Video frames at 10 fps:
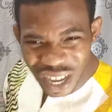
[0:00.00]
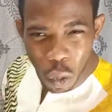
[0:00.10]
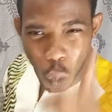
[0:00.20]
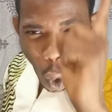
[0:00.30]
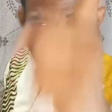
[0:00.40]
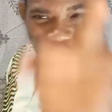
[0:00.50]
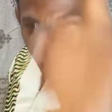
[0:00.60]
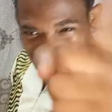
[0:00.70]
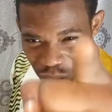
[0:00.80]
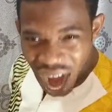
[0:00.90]
The
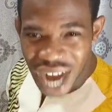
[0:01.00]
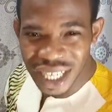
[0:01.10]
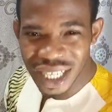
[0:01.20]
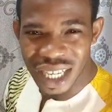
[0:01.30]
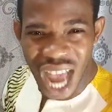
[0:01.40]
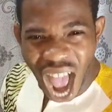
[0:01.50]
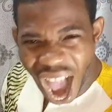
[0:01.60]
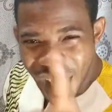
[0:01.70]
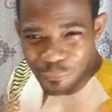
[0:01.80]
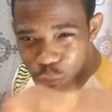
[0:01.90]
worst man
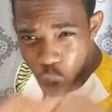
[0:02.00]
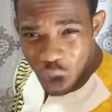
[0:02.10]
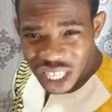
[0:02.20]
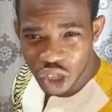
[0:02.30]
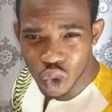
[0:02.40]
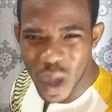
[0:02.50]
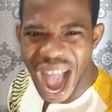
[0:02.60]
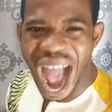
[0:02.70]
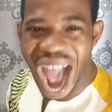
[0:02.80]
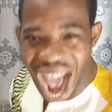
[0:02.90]
have warned you.
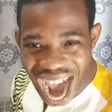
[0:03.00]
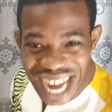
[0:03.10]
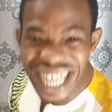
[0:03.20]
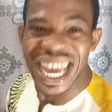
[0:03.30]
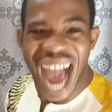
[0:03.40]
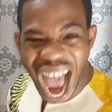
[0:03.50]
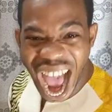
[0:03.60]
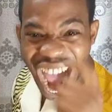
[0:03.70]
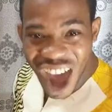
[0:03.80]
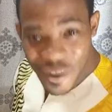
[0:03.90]
I
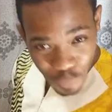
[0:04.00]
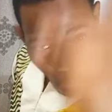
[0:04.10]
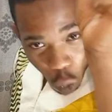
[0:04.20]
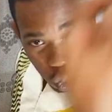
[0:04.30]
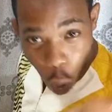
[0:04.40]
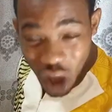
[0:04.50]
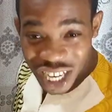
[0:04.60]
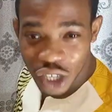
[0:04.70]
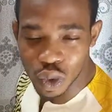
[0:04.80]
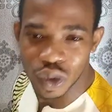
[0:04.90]
have
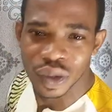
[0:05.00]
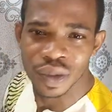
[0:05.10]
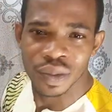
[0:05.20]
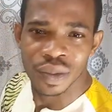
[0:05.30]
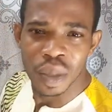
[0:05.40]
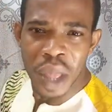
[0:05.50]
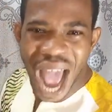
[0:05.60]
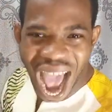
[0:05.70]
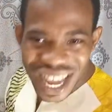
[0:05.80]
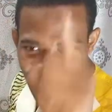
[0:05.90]
warned you.
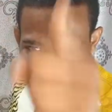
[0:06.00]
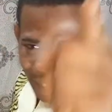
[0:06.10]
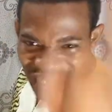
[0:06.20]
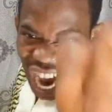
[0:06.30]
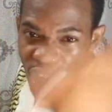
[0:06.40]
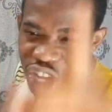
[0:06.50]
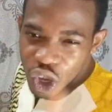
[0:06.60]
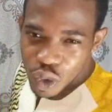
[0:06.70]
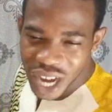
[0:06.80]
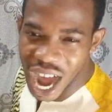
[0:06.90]
I have
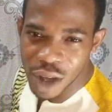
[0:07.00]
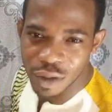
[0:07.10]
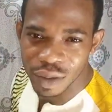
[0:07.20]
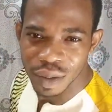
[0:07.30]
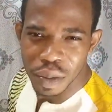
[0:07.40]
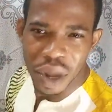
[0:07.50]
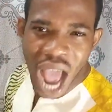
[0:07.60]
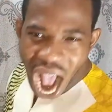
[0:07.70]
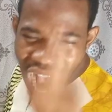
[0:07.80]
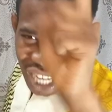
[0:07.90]
told you now.
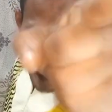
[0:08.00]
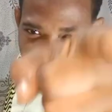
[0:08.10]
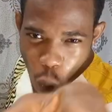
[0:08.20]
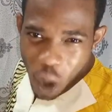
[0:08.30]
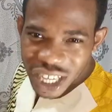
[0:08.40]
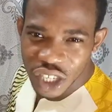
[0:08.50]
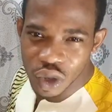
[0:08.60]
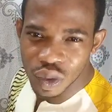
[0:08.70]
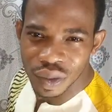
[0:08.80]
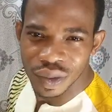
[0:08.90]
I have warned you.